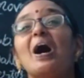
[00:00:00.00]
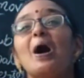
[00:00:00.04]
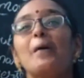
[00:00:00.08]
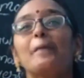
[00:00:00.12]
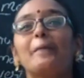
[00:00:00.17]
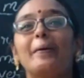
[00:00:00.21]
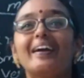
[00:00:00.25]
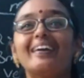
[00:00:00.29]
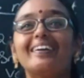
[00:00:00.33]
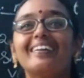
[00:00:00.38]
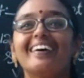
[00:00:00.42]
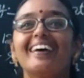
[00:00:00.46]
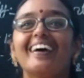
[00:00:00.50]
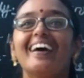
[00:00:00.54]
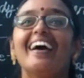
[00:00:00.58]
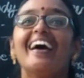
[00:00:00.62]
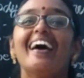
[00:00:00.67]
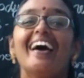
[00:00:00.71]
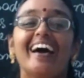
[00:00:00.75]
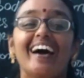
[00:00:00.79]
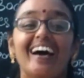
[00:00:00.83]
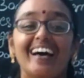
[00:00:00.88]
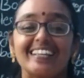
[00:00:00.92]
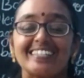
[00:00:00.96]
But
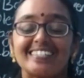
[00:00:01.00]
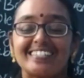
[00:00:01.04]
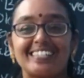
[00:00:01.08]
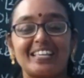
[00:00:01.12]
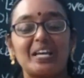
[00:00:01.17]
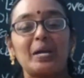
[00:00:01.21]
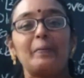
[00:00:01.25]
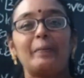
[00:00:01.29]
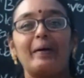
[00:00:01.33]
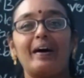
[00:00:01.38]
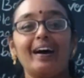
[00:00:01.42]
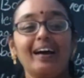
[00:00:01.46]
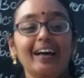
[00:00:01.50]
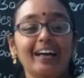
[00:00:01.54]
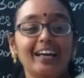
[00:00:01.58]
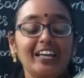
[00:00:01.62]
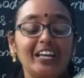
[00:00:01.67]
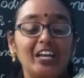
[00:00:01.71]
see, ma,